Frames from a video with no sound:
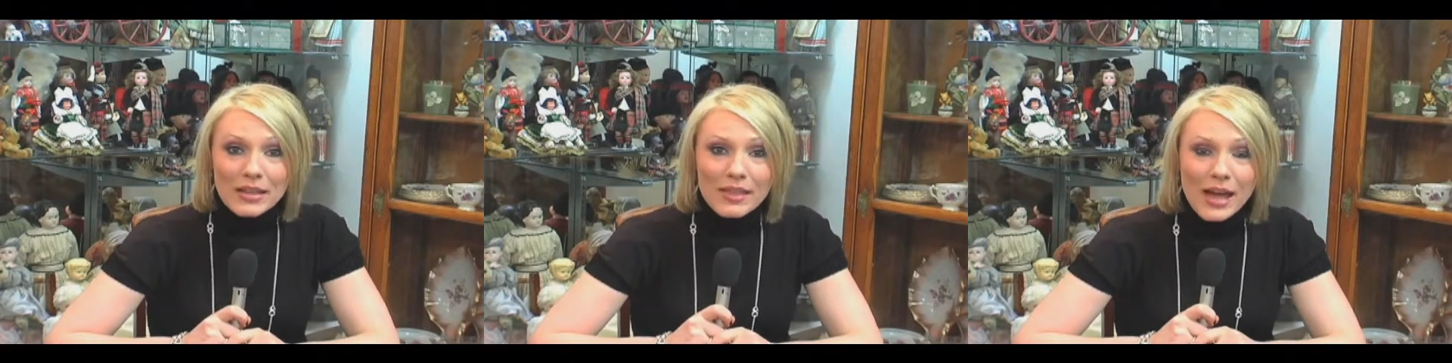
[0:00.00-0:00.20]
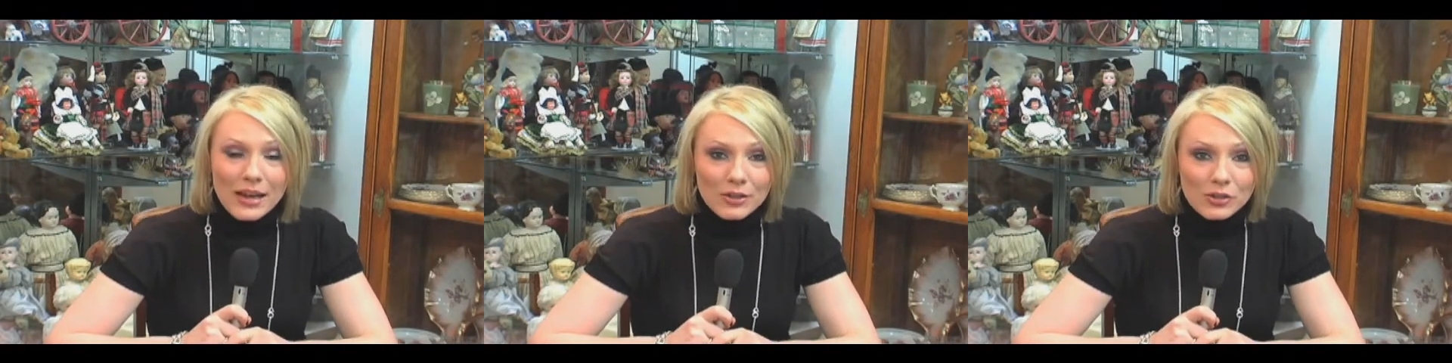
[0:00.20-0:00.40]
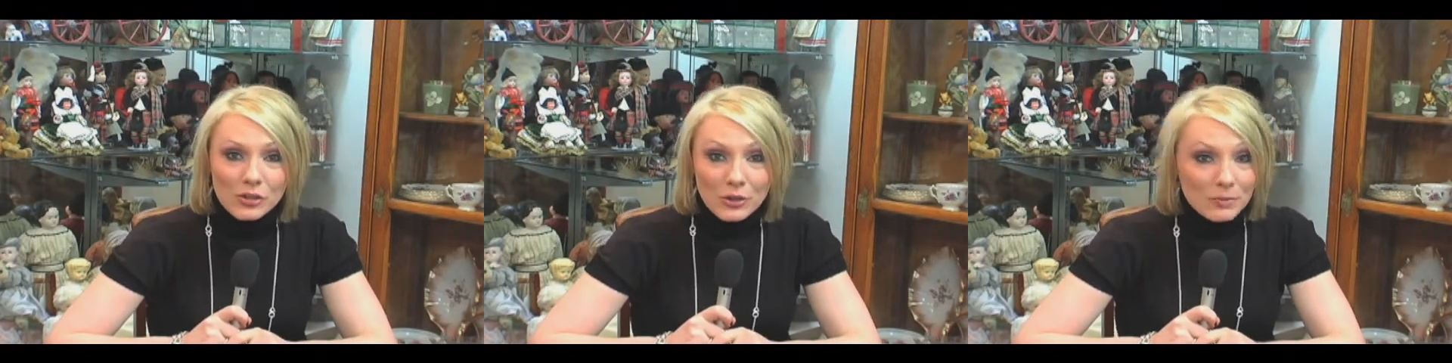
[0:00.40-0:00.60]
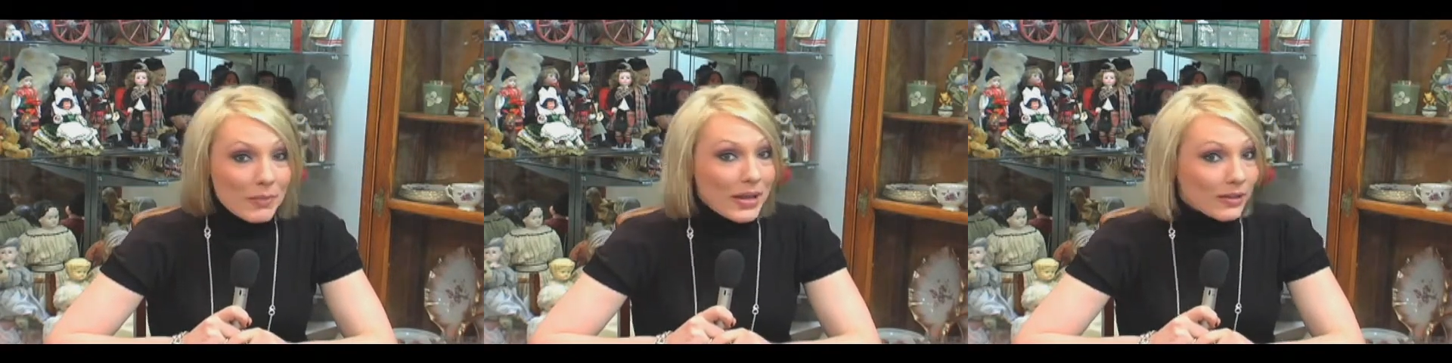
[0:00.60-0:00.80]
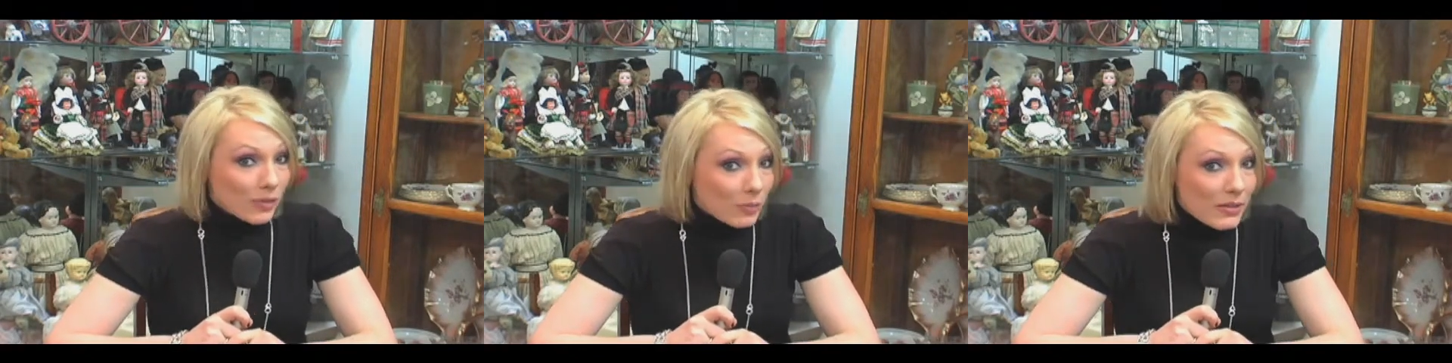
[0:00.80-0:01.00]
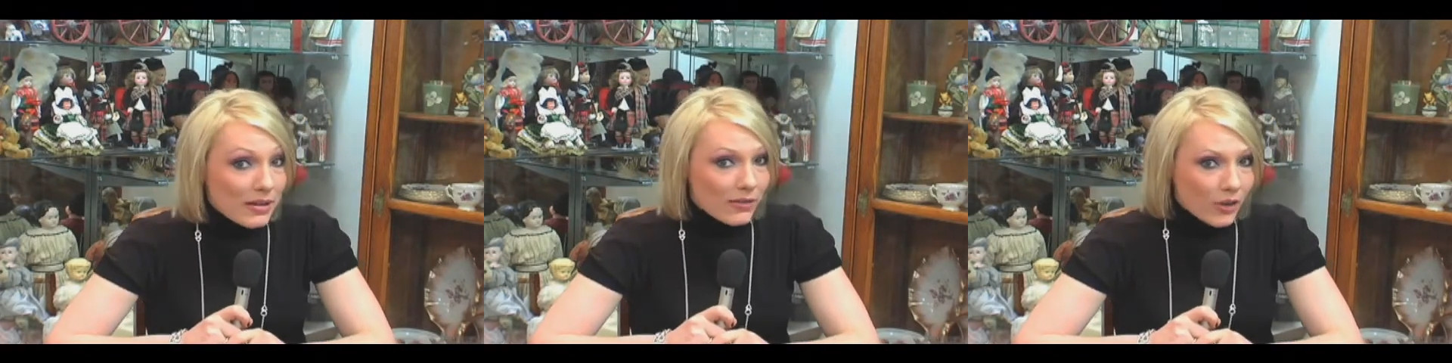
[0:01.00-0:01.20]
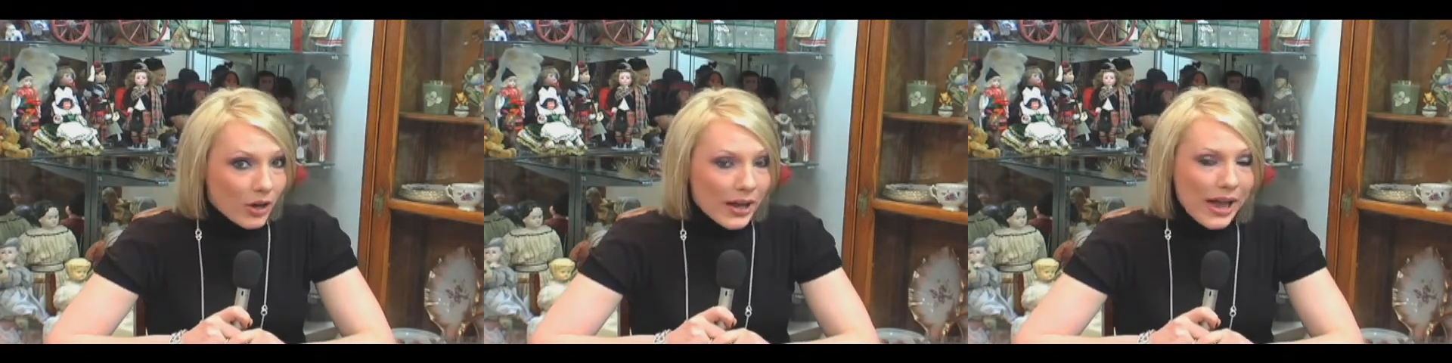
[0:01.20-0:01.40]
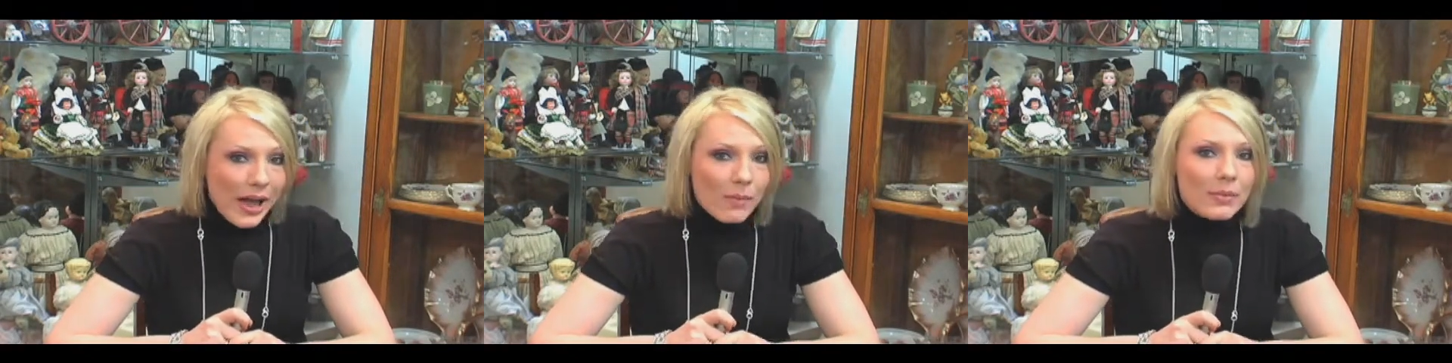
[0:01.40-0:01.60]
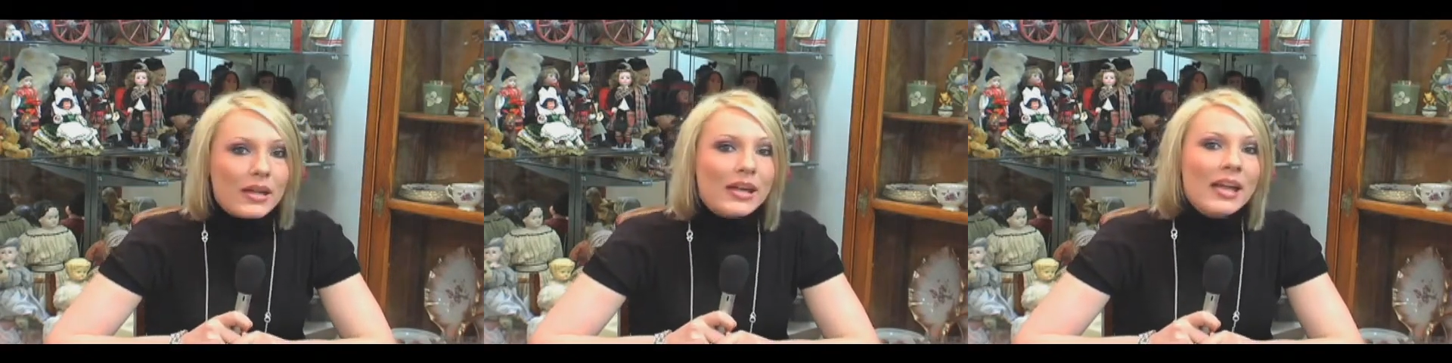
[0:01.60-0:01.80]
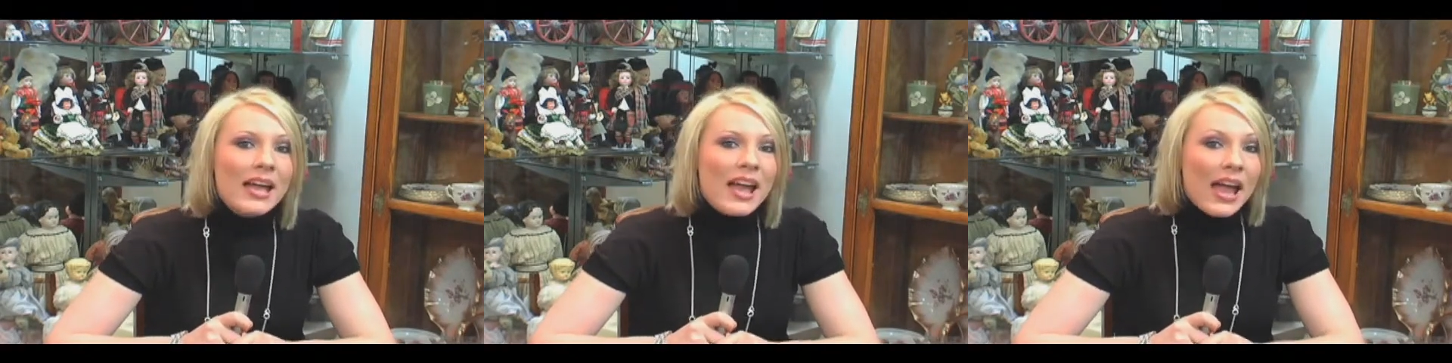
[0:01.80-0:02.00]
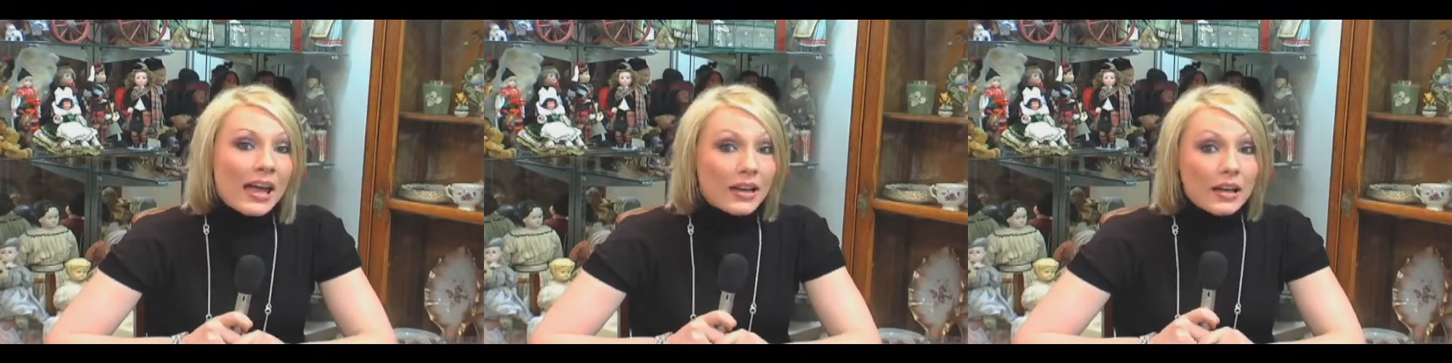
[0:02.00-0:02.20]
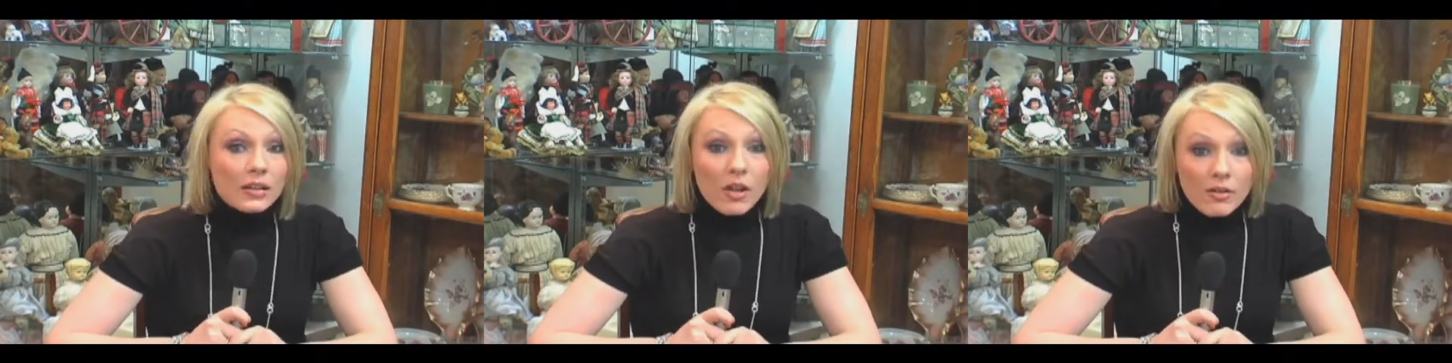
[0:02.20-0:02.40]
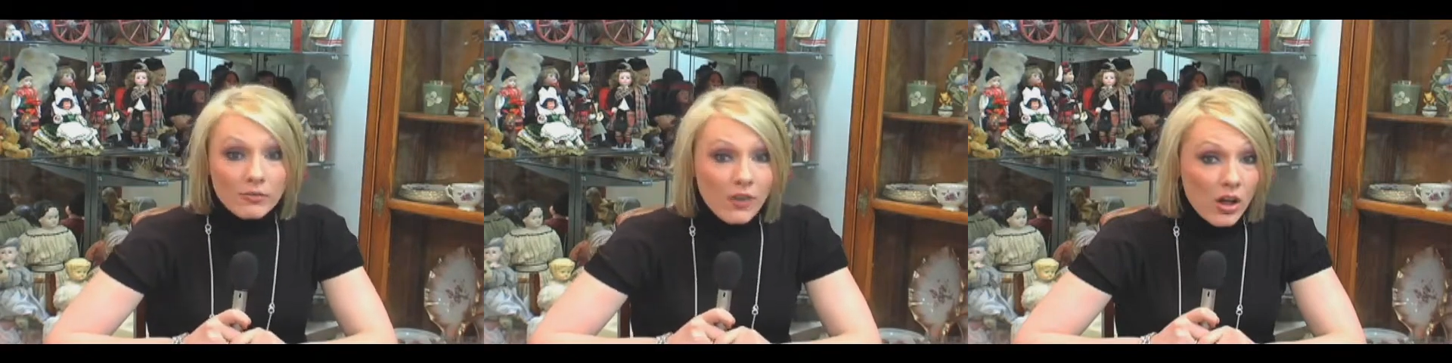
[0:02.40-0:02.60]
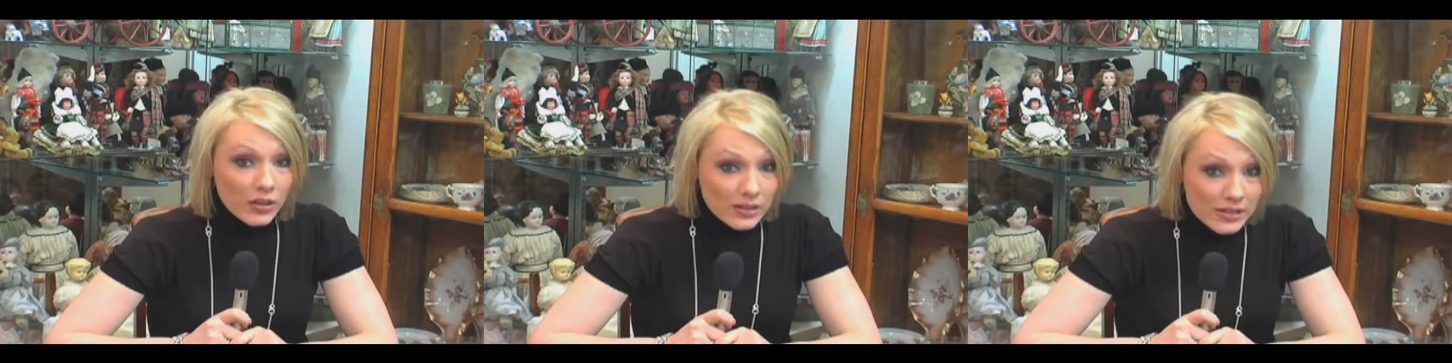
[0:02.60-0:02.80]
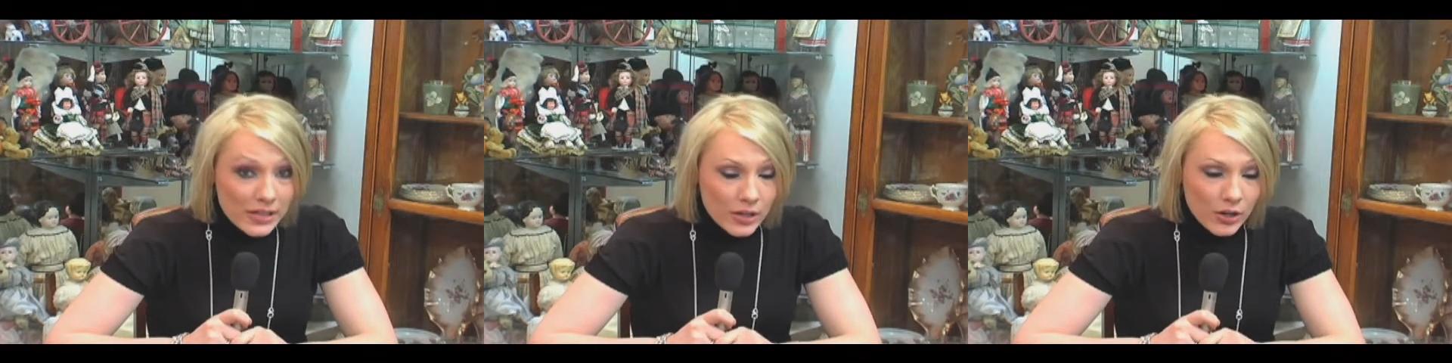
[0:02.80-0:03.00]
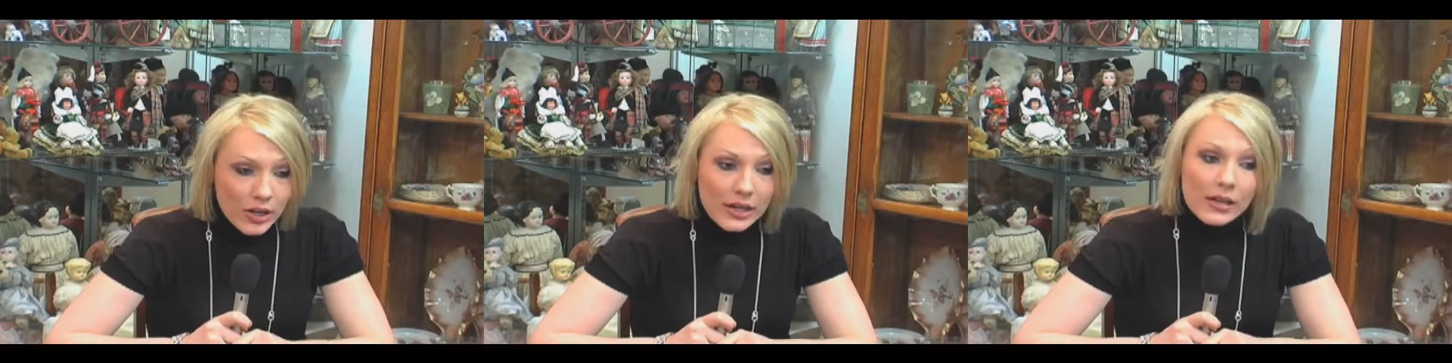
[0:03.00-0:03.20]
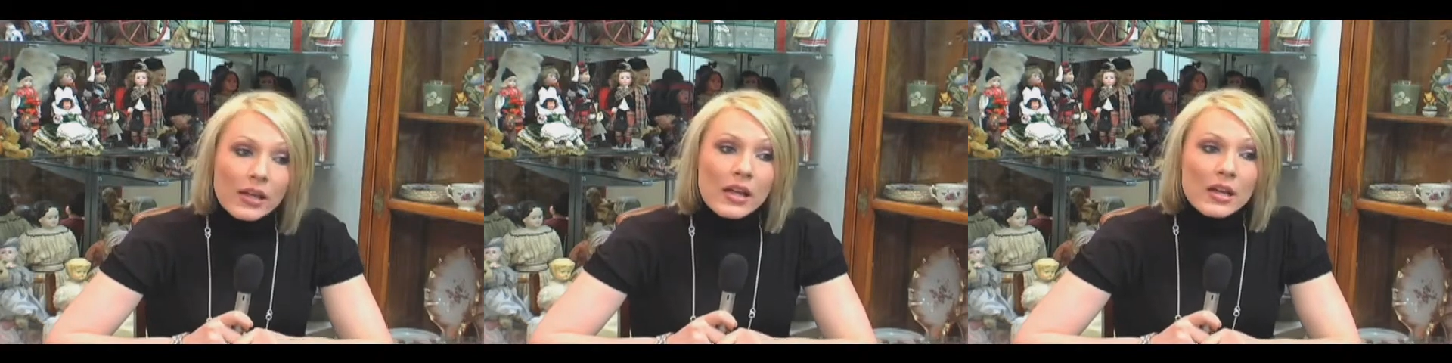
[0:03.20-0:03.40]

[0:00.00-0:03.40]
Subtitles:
That in turn makes me very happy. And I love volunteering.